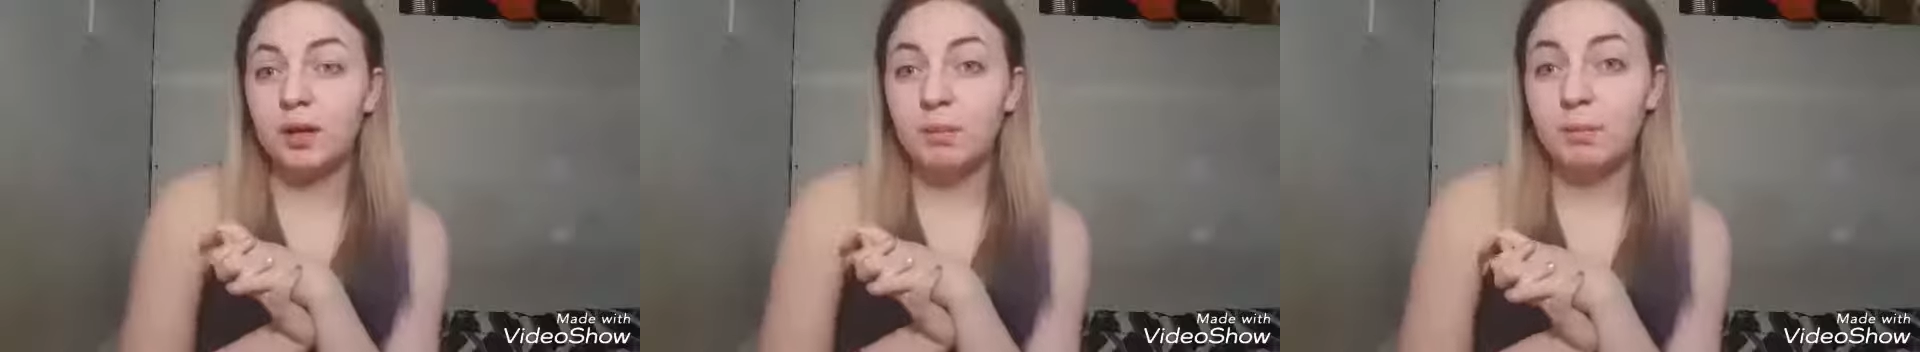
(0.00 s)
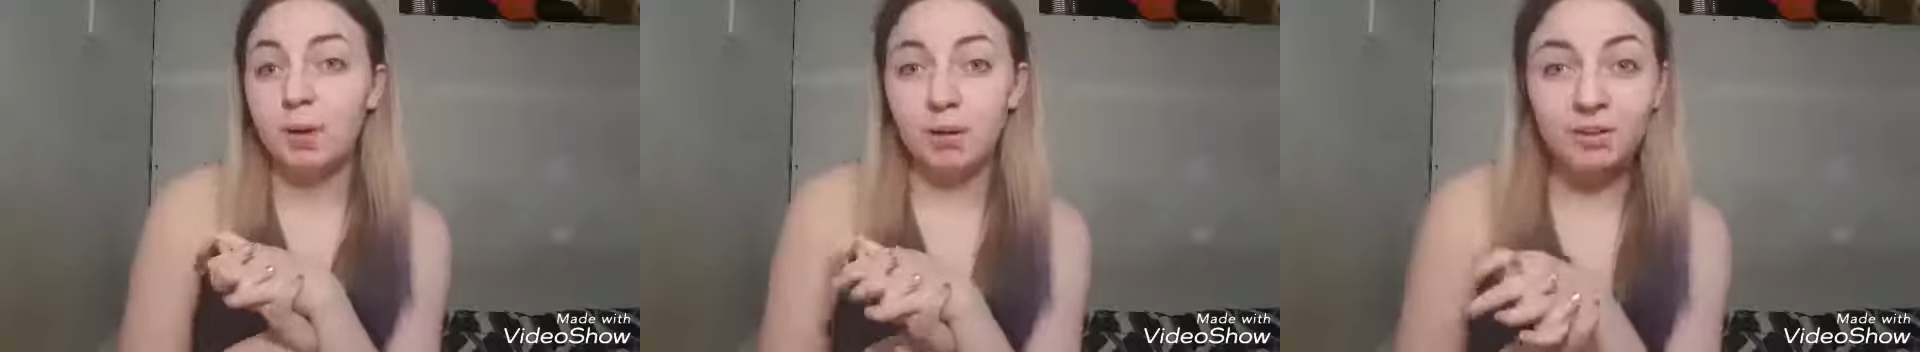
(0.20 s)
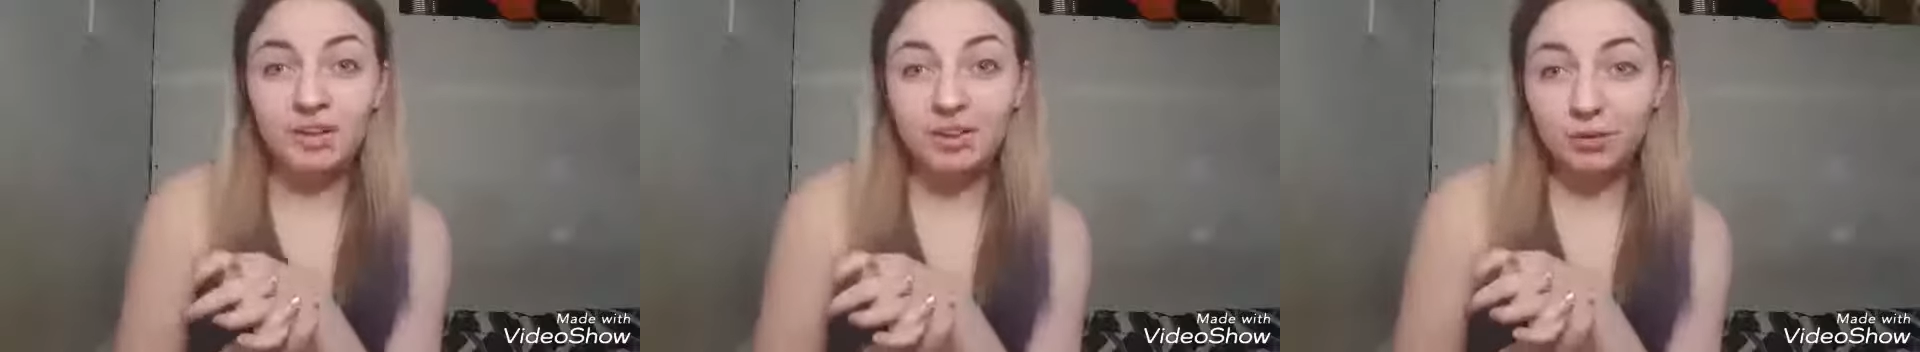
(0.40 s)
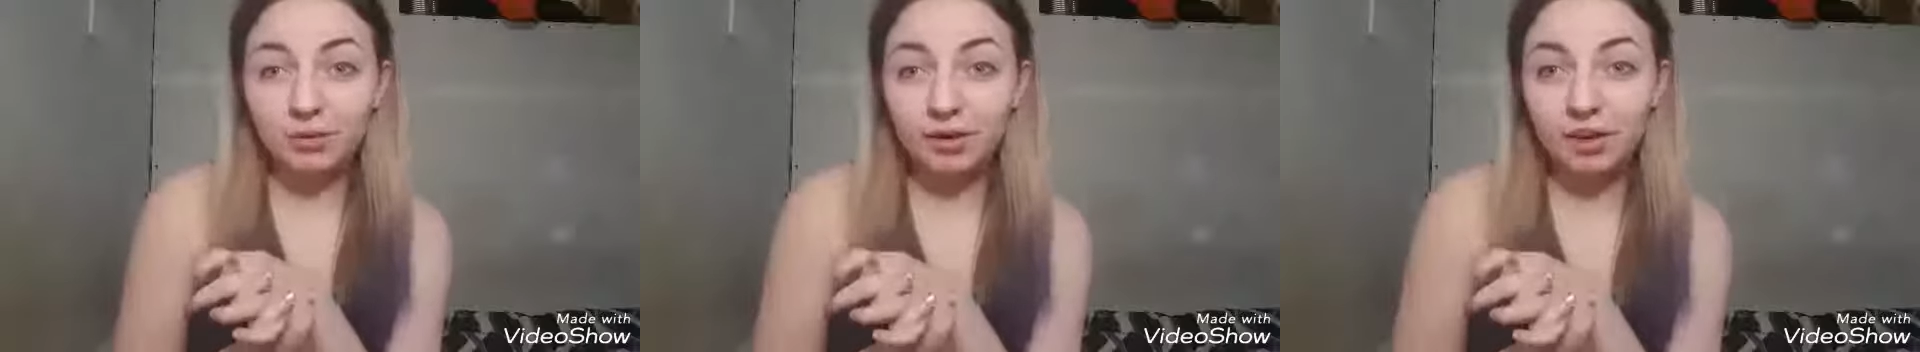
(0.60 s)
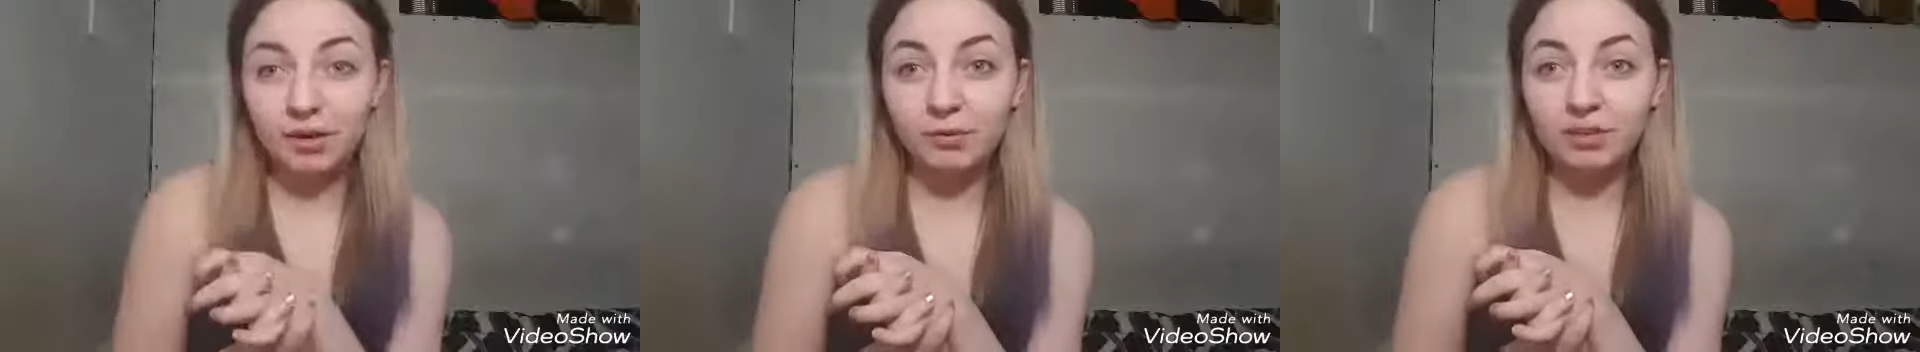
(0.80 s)
mommy
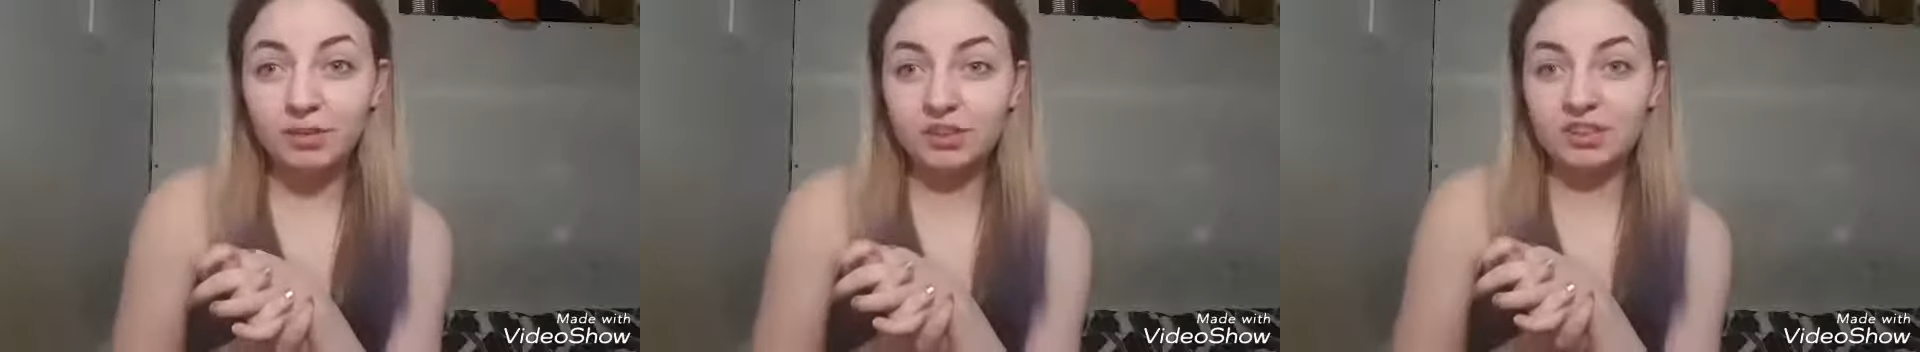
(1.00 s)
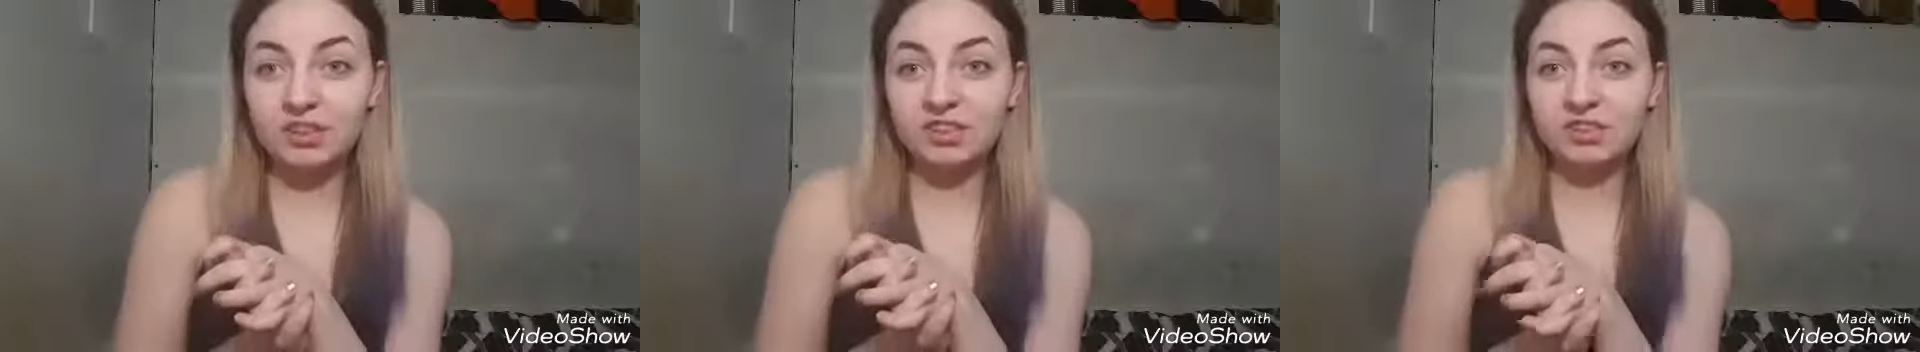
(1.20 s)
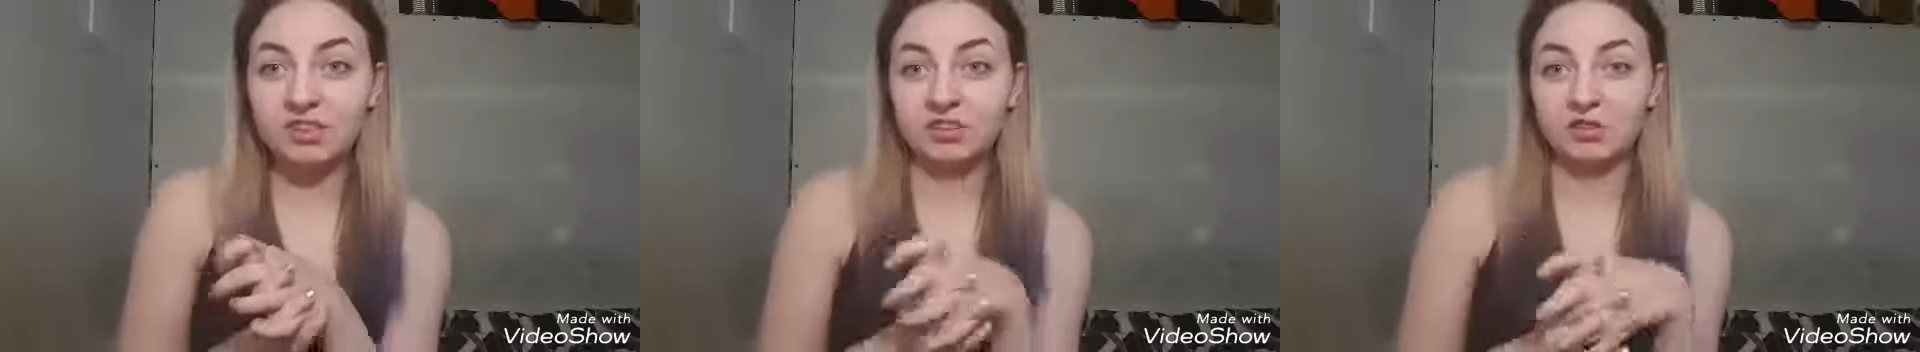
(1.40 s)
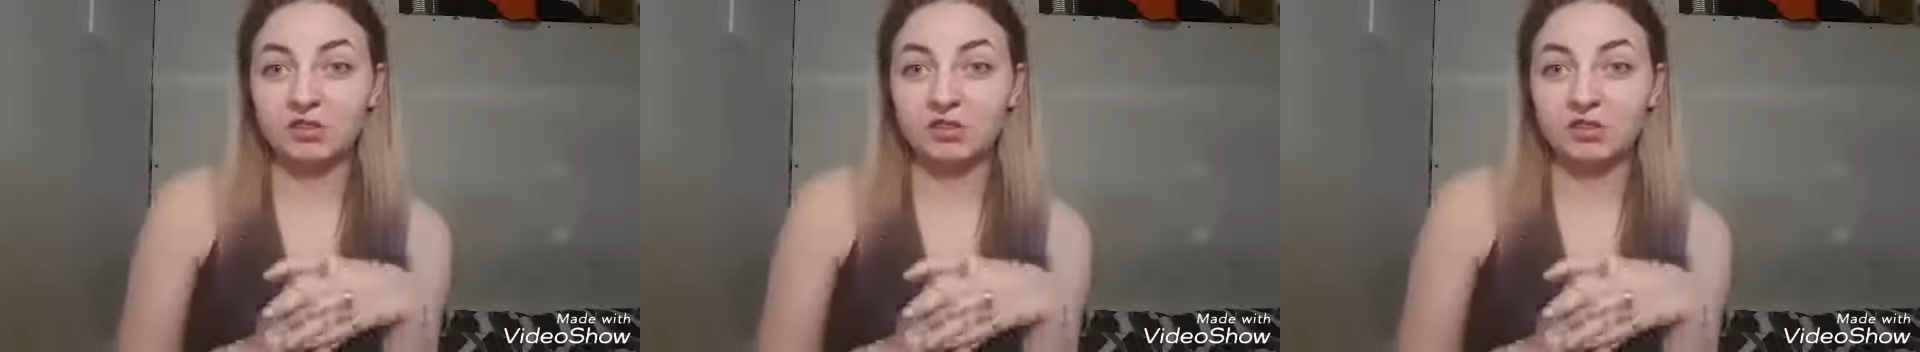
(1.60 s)
yoga, which is